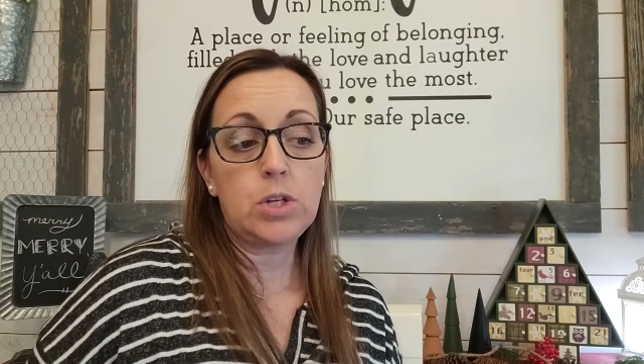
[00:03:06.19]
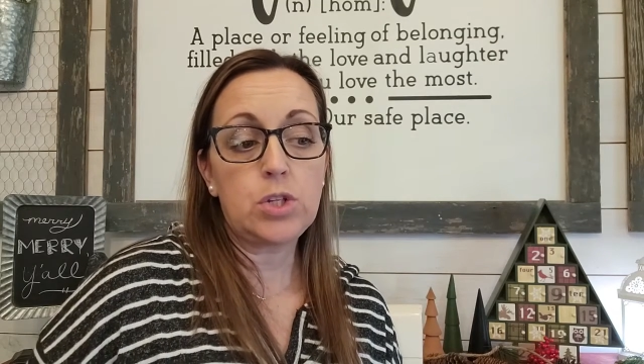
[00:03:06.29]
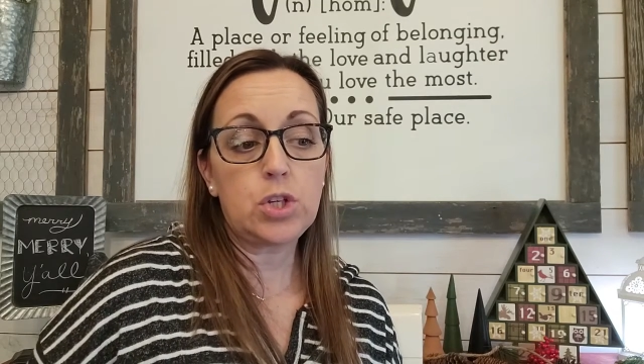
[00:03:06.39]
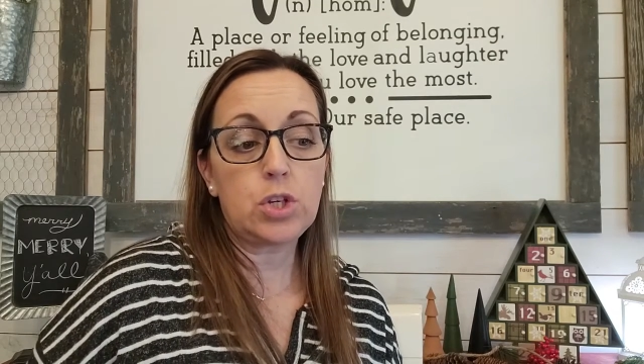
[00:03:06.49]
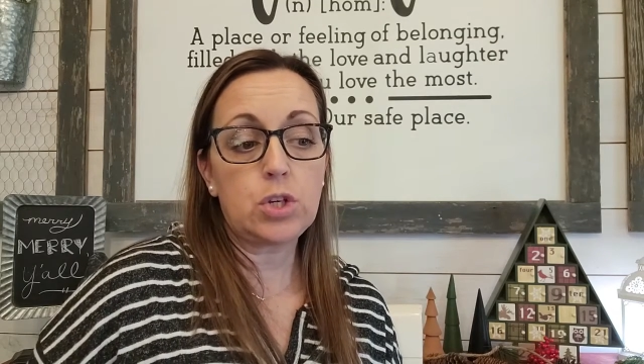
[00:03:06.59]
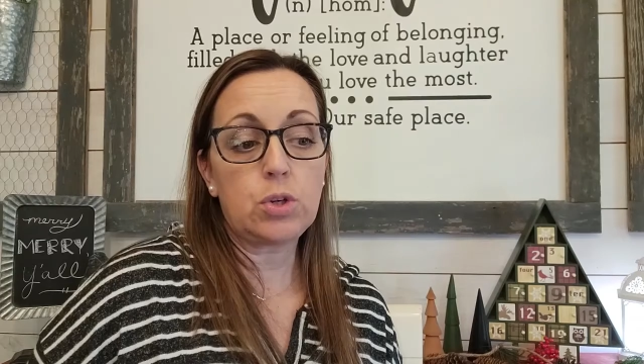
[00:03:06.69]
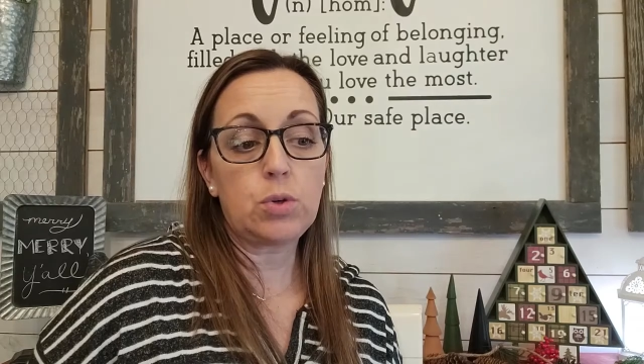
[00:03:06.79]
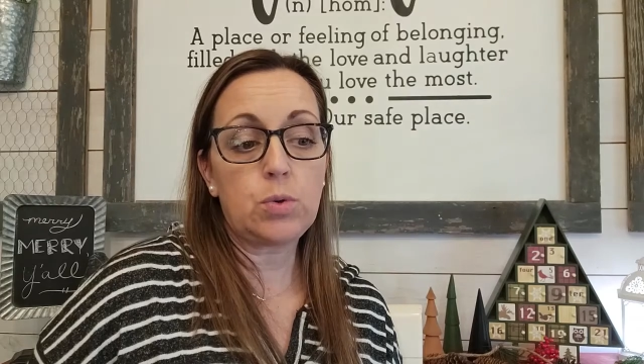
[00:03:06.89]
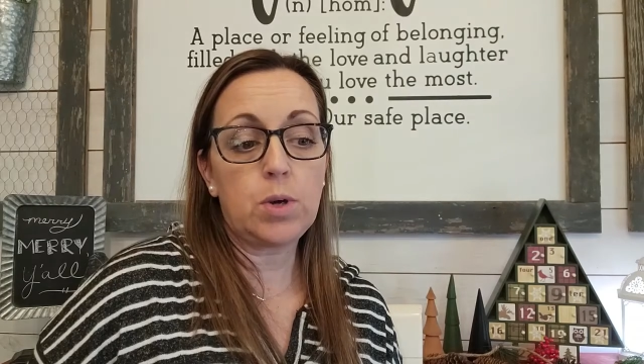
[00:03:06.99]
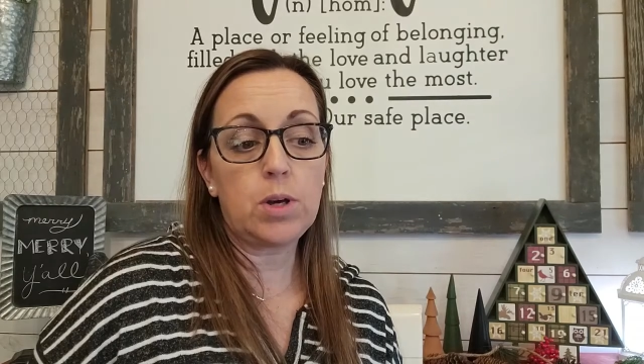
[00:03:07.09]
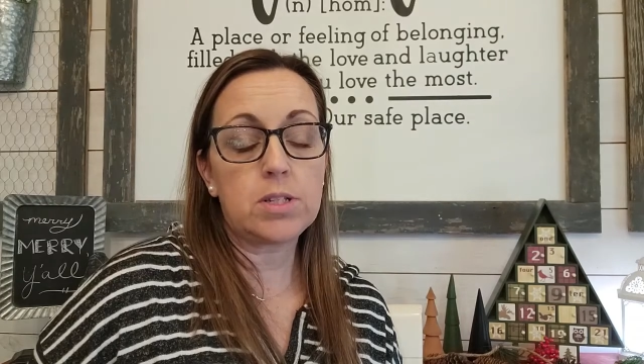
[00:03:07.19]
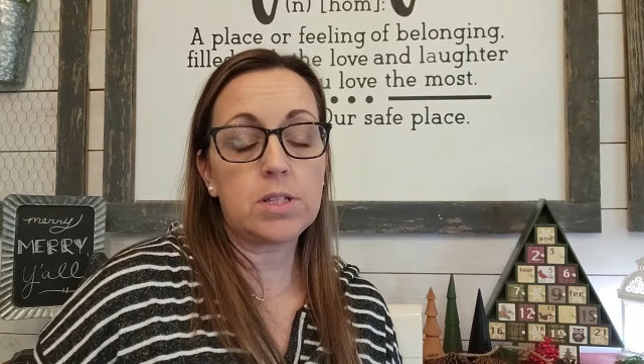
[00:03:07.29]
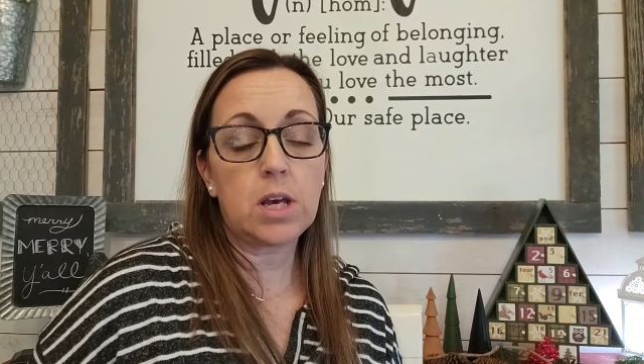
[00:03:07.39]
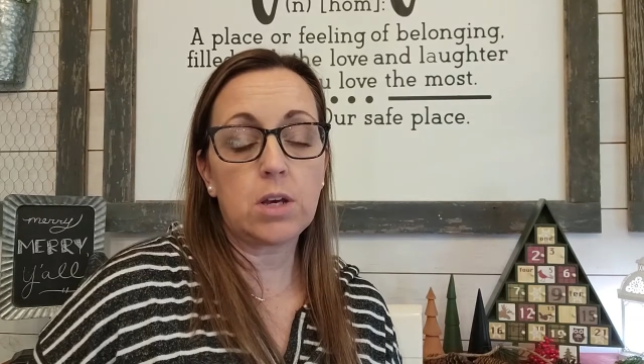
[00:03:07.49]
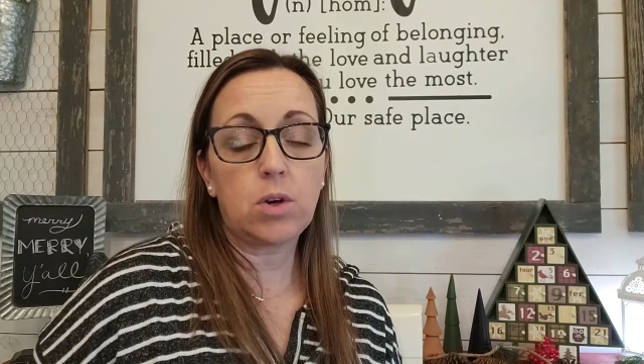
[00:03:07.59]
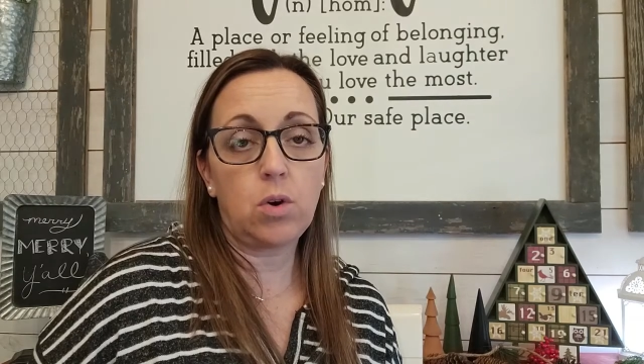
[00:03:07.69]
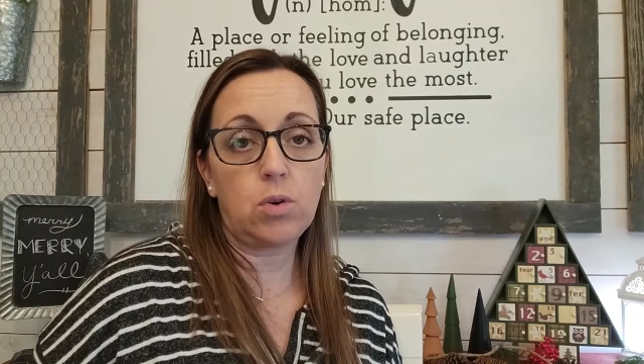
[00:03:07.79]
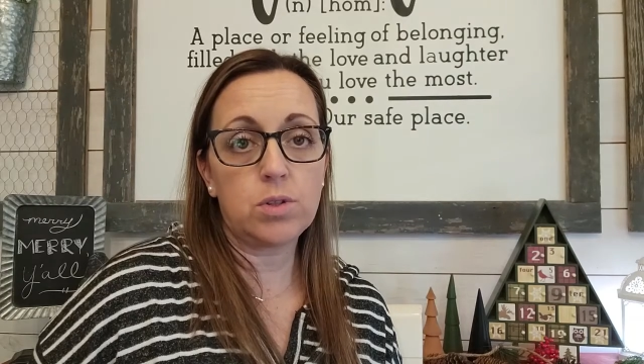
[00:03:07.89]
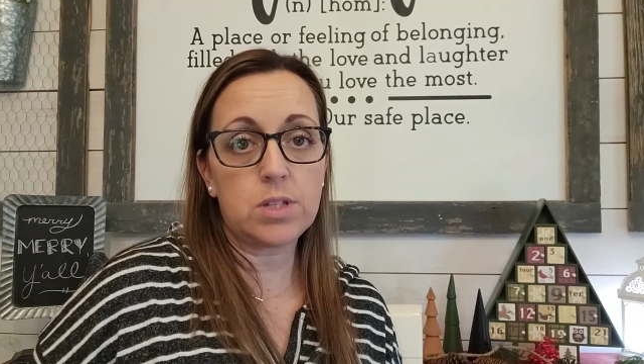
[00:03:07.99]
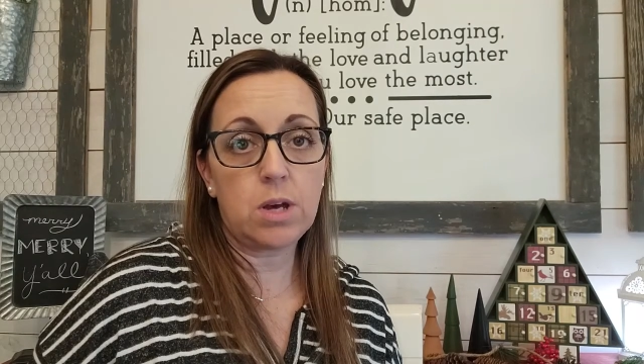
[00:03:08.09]
to set
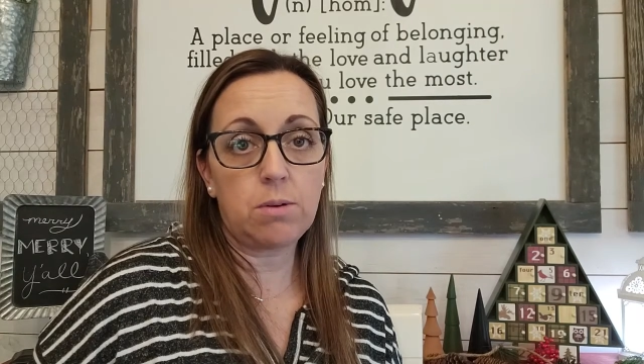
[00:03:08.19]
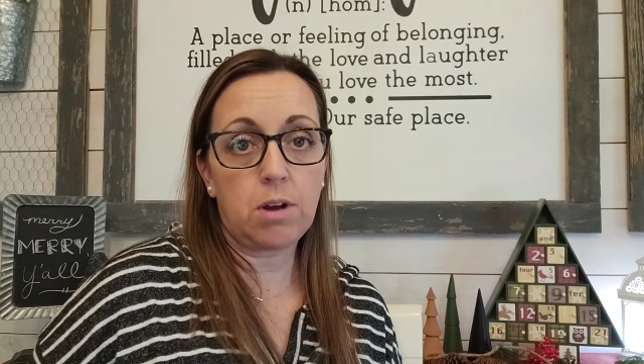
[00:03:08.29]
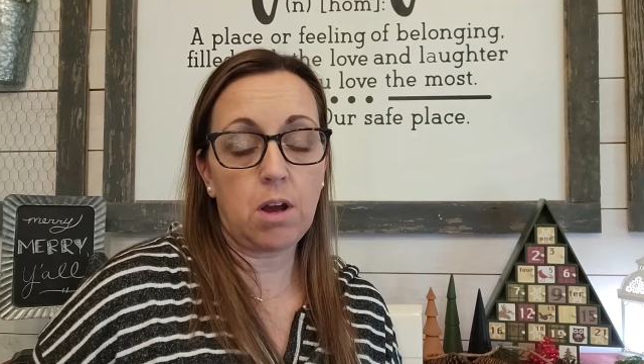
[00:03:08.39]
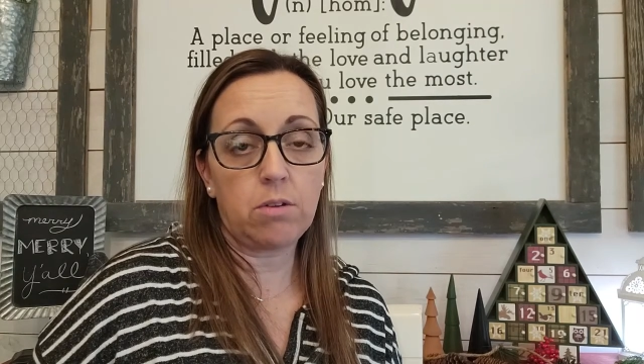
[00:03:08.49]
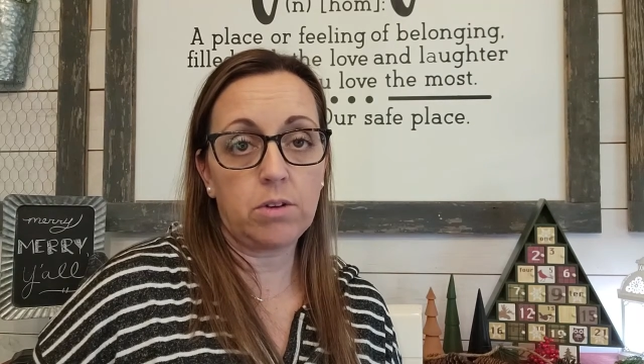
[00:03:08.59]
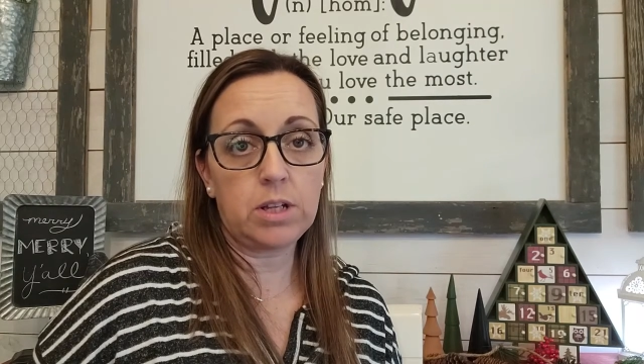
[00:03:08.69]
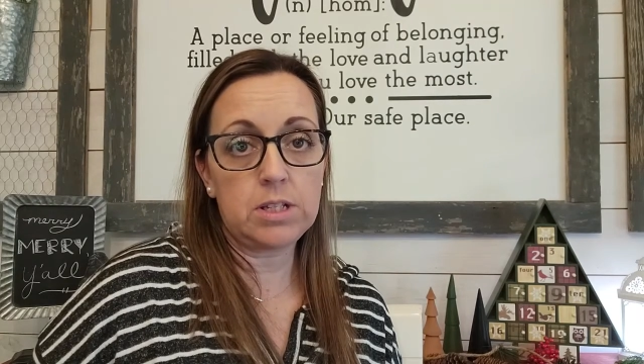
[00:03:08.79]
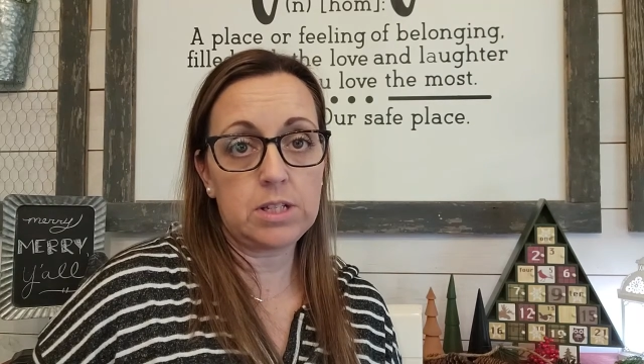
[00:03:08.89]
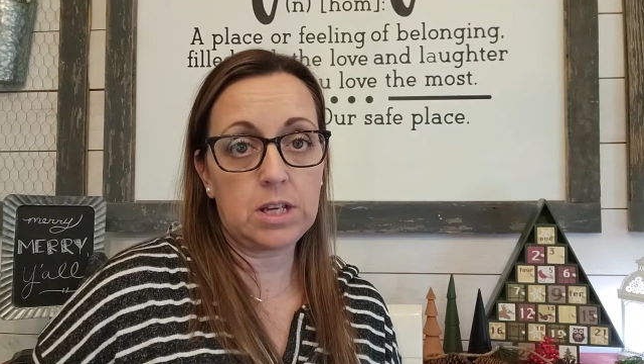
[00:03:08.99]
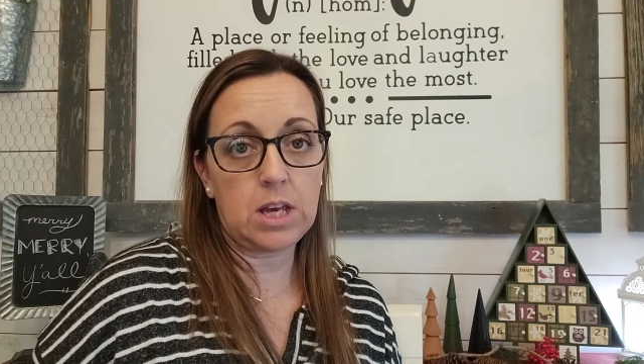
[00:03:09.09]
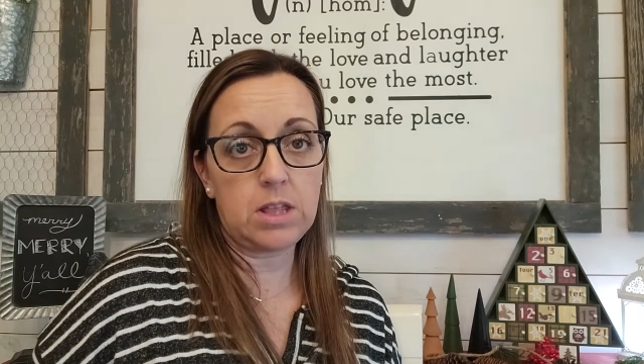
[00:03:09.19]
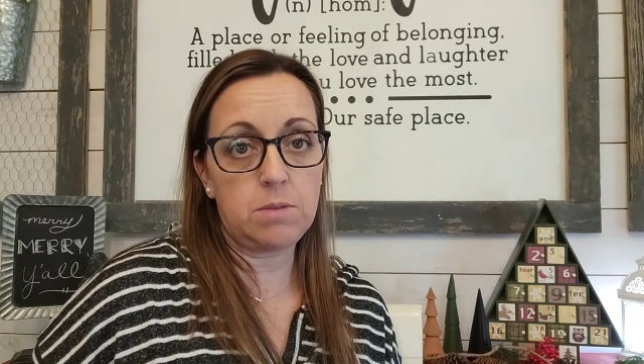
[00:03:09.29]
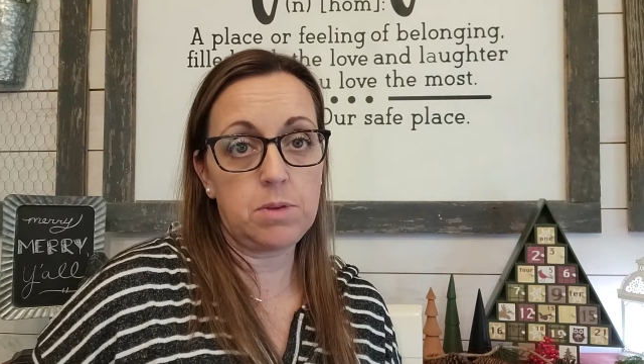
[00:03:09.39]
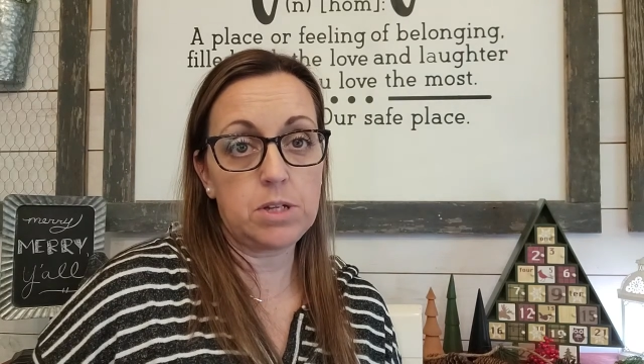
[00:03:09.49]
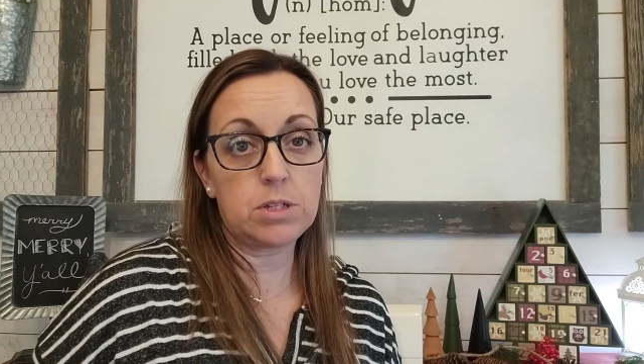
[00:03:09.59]
goals that were not realistic and then be